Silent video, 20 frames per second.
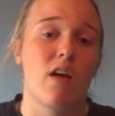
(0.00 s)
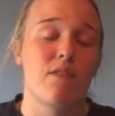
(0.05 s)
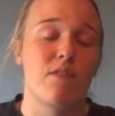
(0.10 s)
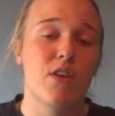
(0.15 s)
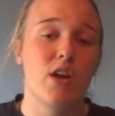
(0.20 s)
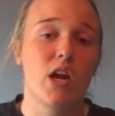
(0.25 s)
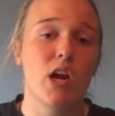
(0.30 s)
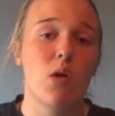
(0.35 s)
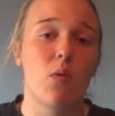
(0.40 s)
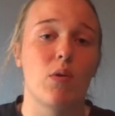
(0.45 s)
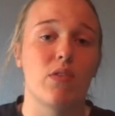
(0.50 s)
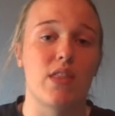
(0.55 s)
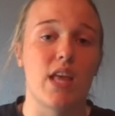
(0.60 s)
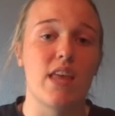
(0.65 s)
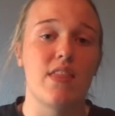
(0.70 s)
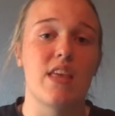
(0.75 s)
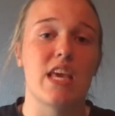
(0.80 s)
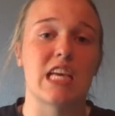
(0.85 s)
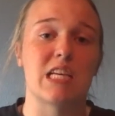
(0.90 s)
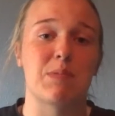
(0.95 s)
Figure out what
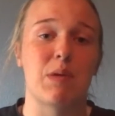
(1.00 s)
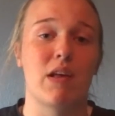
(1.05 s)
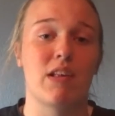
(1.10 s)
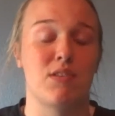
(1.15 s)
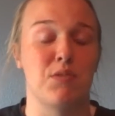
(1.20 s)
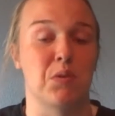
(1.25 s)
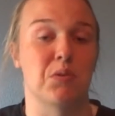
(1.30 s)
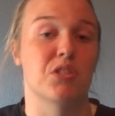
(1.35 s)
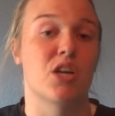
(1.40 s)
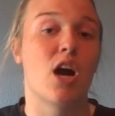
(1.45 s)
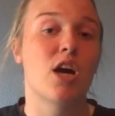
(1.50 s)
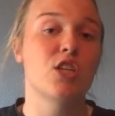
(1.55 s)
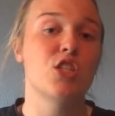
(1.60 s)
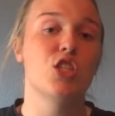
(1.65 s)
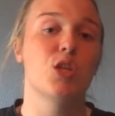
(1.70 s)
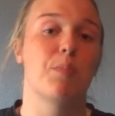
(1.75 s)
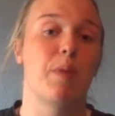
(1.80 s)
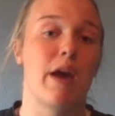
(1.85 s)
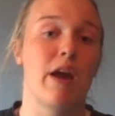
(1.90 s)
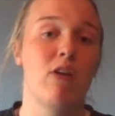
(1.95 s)
they think is best for you. Talk to
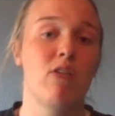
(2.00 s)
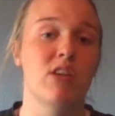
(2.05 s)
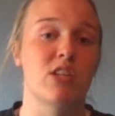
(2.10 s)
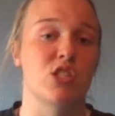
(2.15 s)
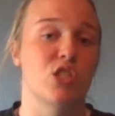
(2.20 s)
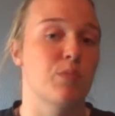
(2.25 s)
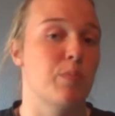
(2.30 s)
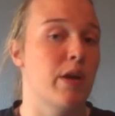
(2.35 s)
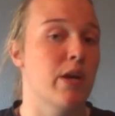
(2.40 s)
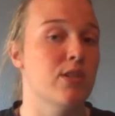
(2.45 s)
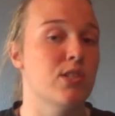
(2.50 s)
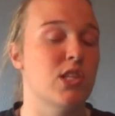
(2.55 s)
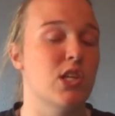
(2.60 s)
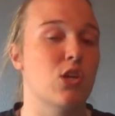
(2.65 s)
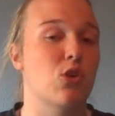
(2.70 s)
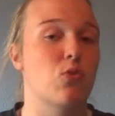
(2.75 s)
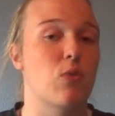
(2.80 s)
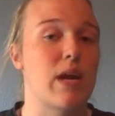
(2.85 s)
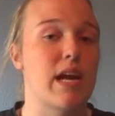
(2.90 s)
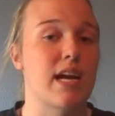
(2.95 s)
your parents. Your parents
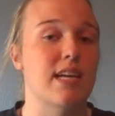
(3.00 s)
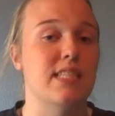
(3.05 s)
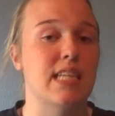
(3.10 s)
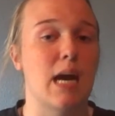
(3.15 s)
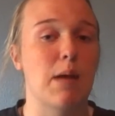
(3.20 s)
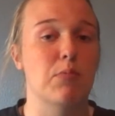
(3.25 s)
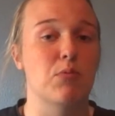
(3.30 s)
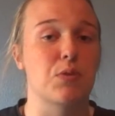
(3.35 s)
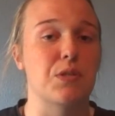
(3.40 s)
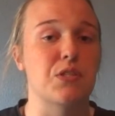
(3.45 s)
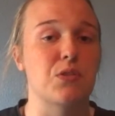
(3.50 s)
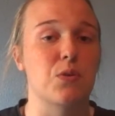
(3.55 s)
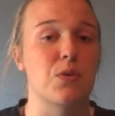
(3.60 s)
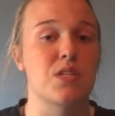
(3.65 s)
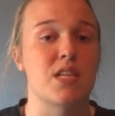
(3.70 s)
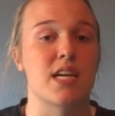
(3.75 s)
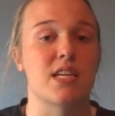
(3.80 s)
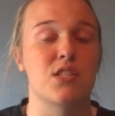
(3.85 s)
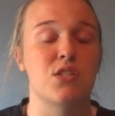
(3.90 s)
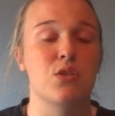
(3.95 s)
are a great untapped
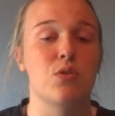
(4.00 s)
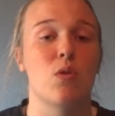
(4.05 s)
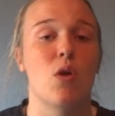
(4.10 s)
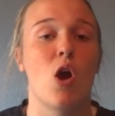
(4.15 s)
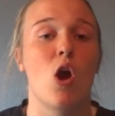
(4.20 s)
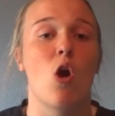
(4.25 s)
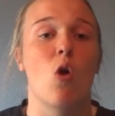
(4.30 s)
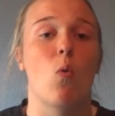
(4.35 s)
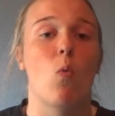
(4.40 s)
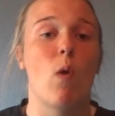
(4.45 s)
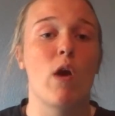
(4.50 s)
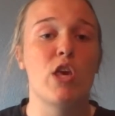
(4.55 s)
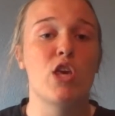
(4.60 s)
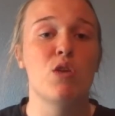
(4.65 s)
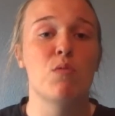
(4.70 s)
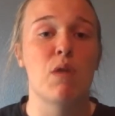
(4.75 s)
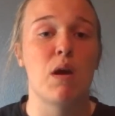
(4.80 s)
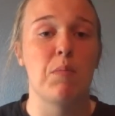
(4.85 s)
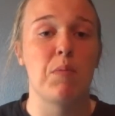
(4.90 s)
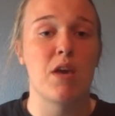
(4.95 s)
resource as to what
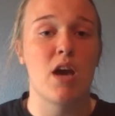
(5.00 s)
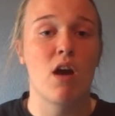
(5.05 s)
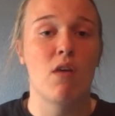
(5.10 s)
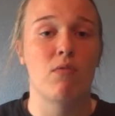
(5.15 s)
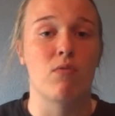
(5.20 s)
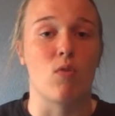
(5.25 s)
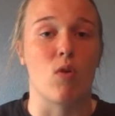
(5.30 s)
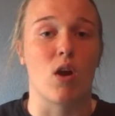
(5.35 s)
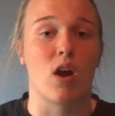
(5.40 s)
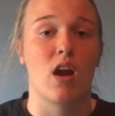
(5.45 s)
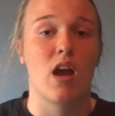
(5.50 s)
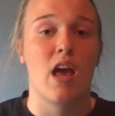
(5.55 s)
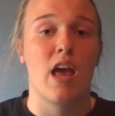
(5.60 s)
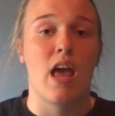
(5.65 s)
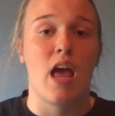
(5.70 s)
you might be out for.